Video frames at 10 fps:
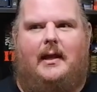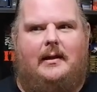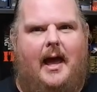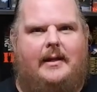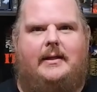a
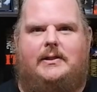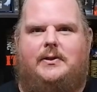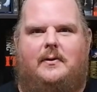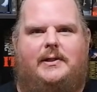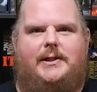lot of these
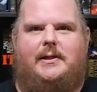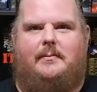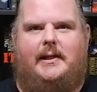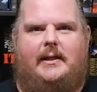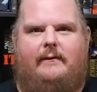stories just
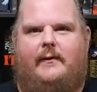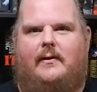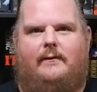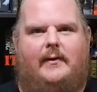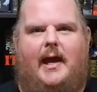completely
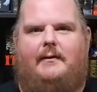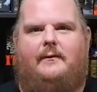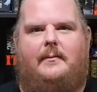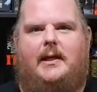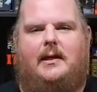fell flat
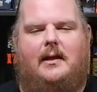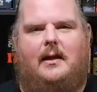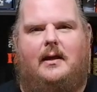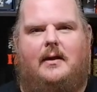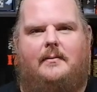for me,
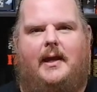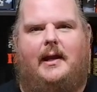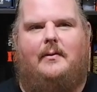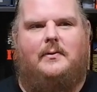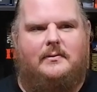
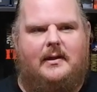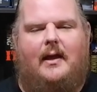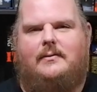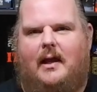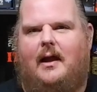and
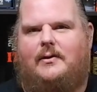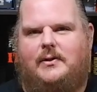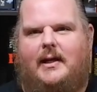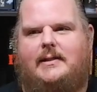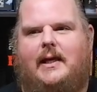I'll
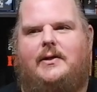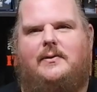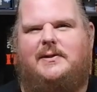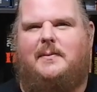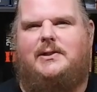try to tell you
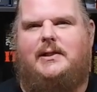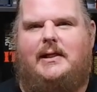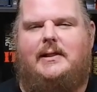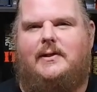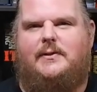in as much
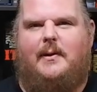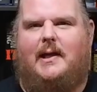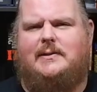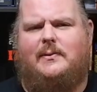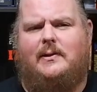detail as
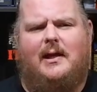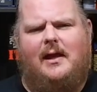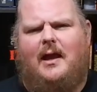possible.